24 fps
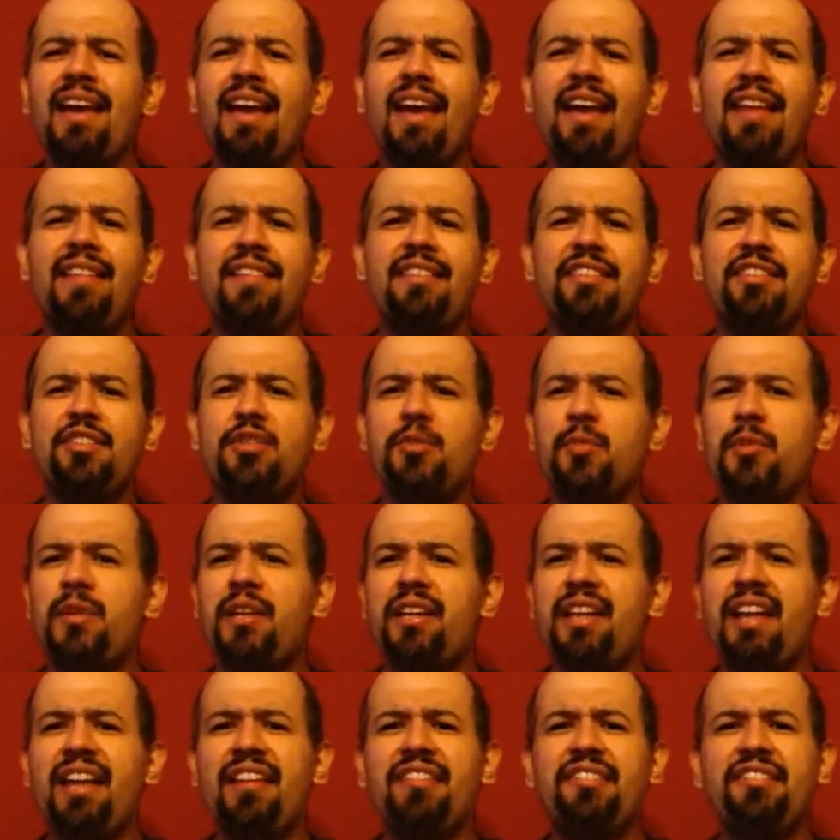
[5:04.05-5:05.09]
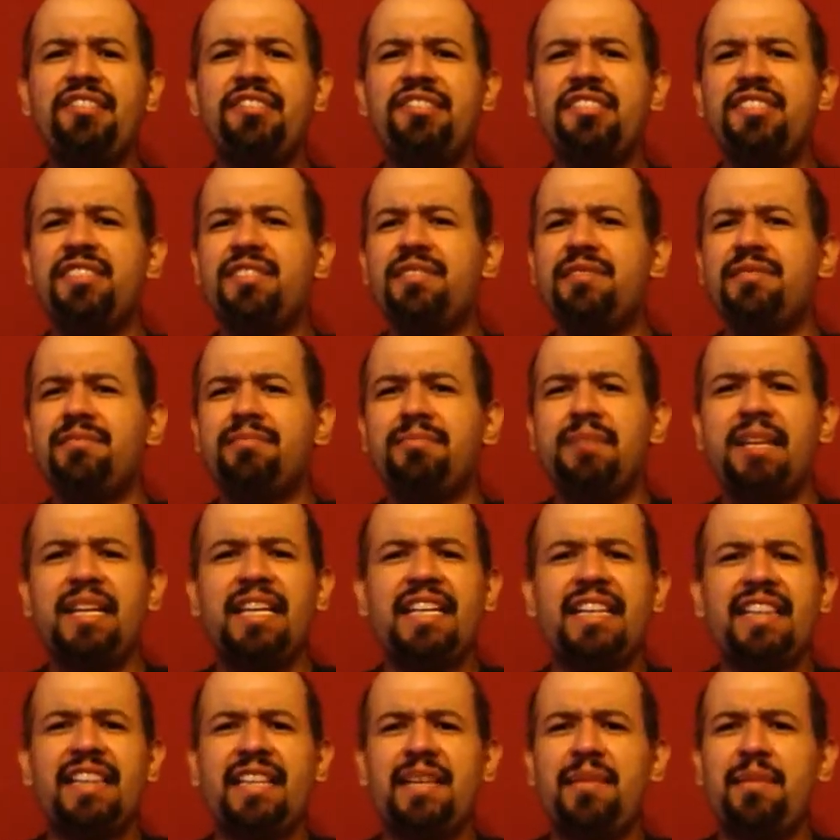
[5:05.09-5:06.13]
And the stupid announcers make
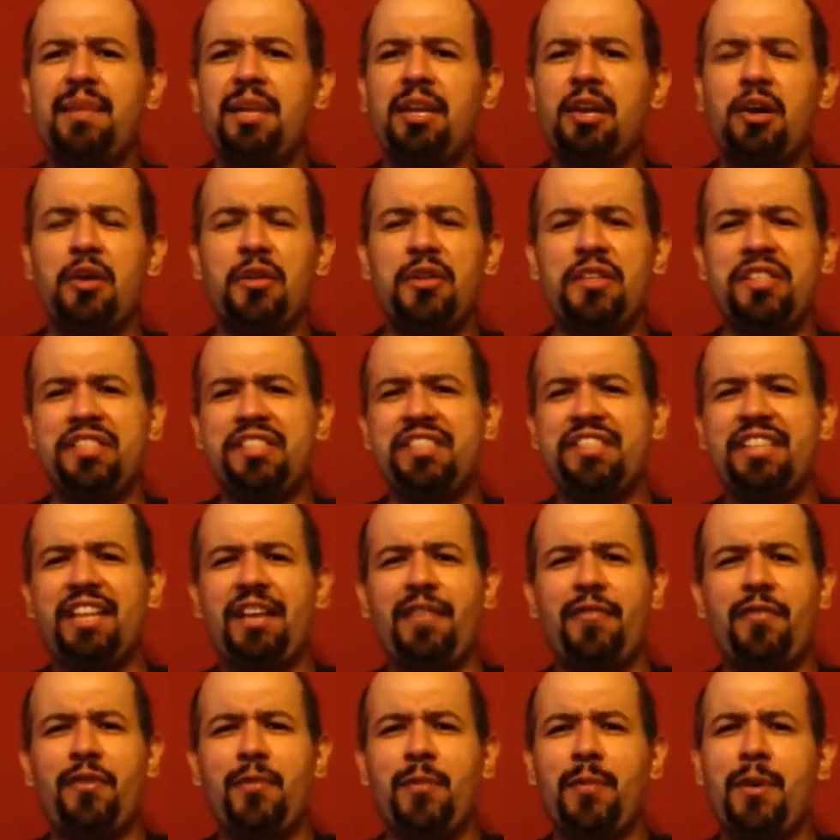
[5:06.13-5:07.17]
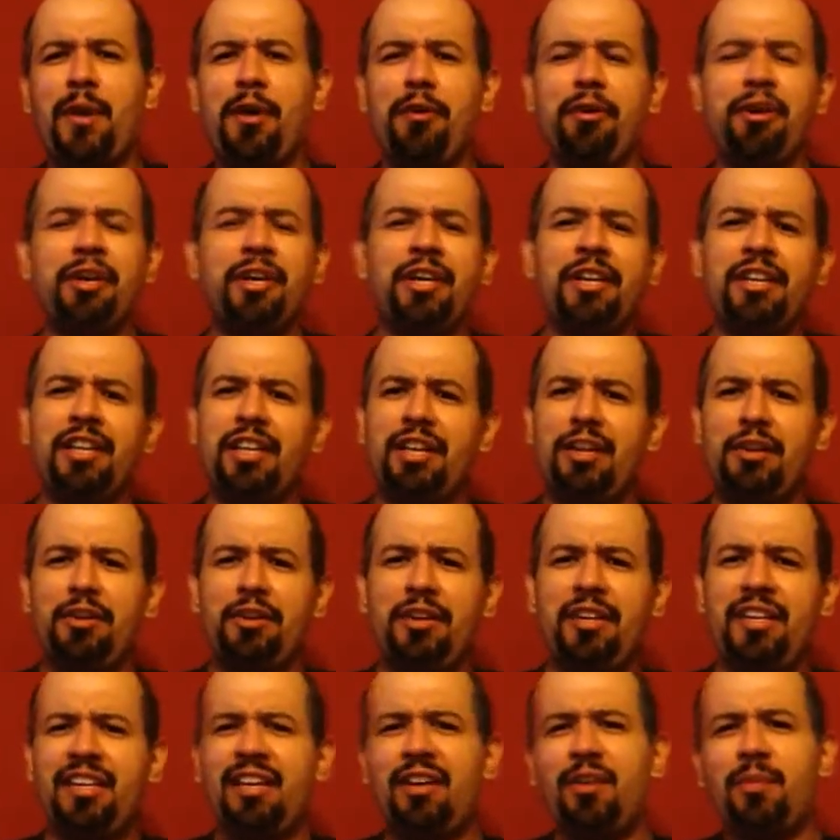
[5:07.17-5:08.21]
it seem like, oh, it's just like football. You know,
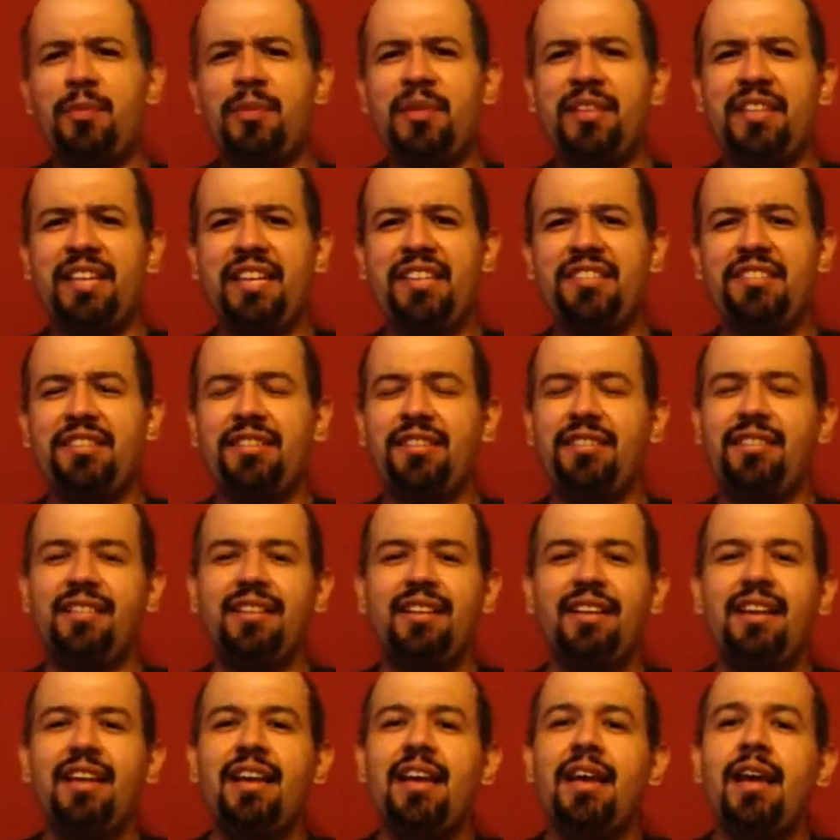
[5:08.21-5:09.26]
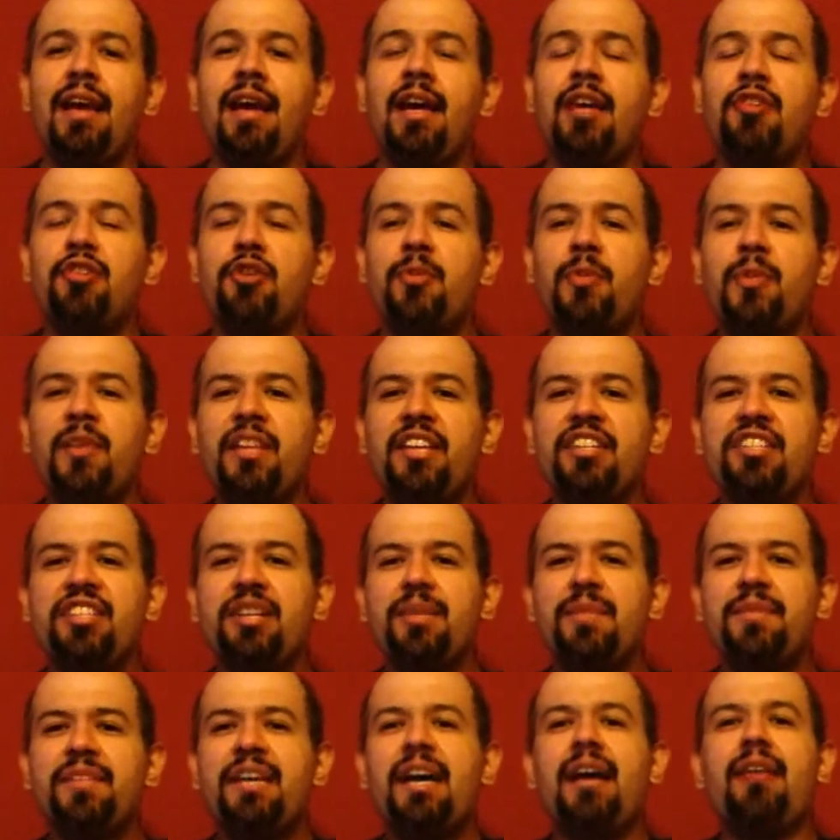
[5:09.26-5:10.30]
he held possession. Triple H
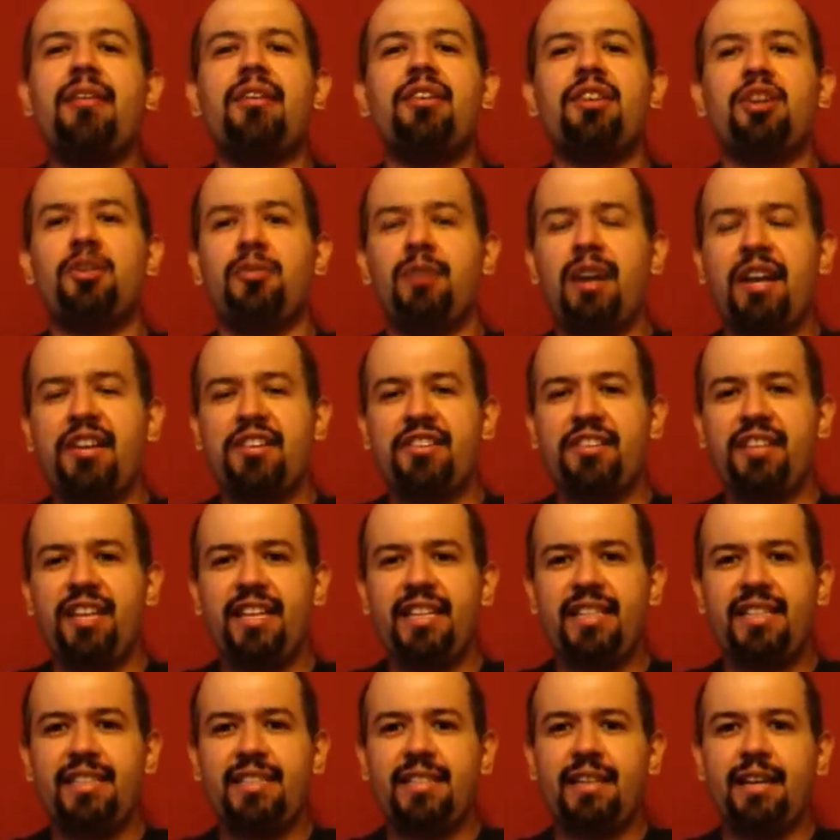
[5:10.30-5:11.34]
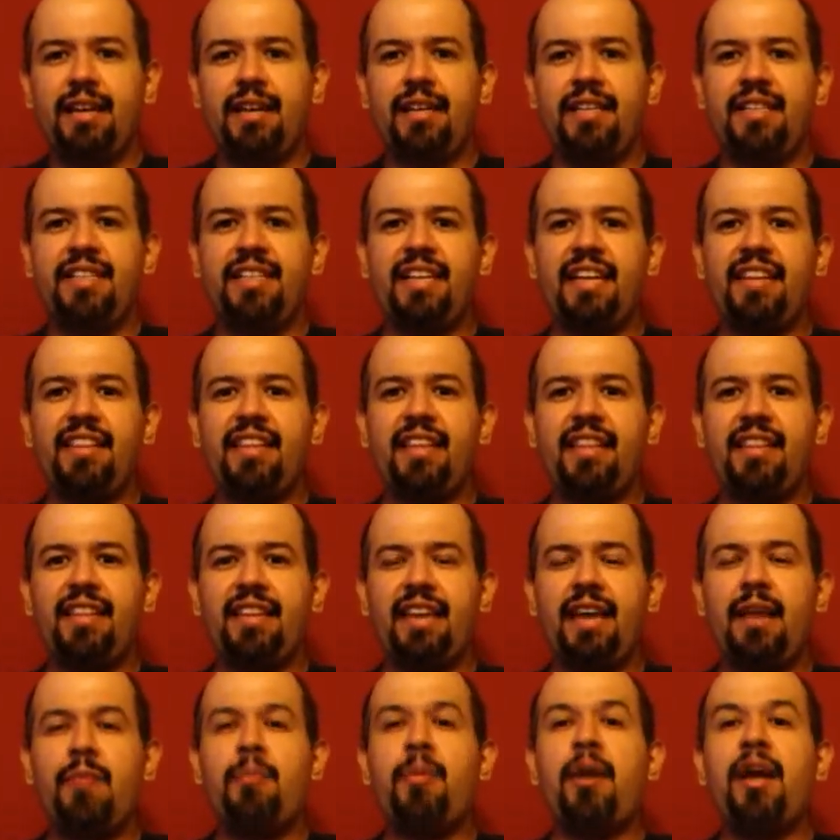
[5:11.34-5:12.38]
comes out, congratulates Seth at
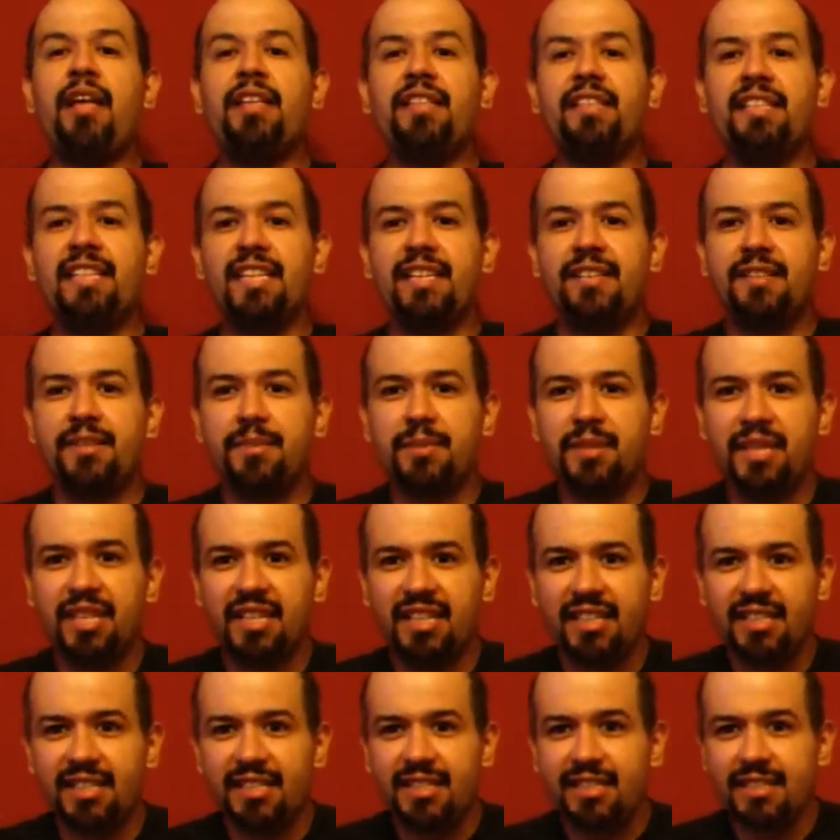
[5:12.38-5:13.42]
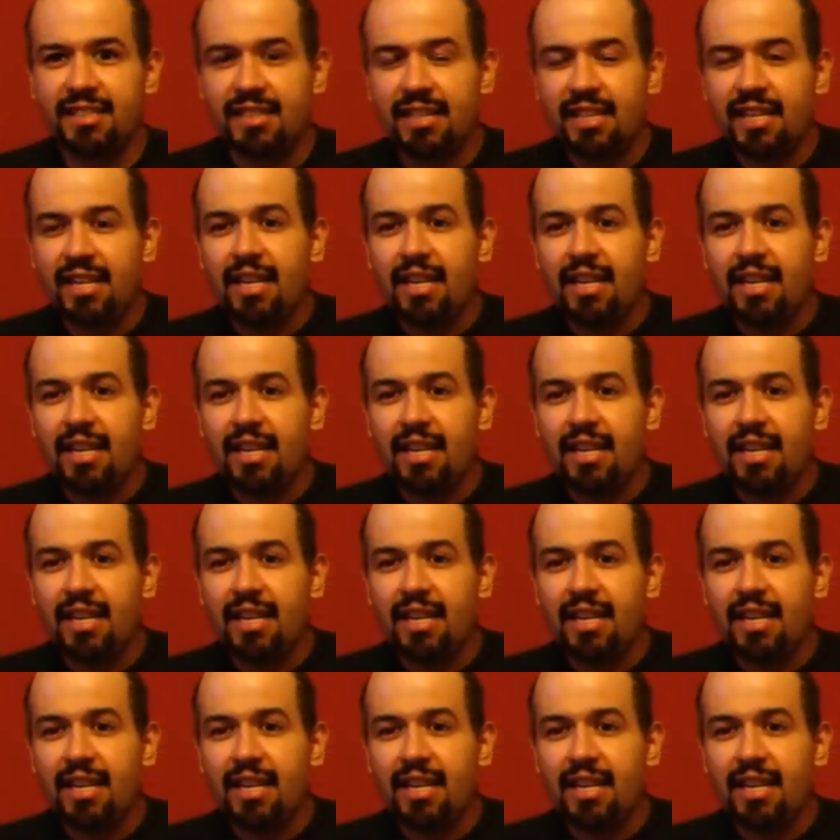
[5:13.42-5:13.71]
the end, practically gives him a kiss.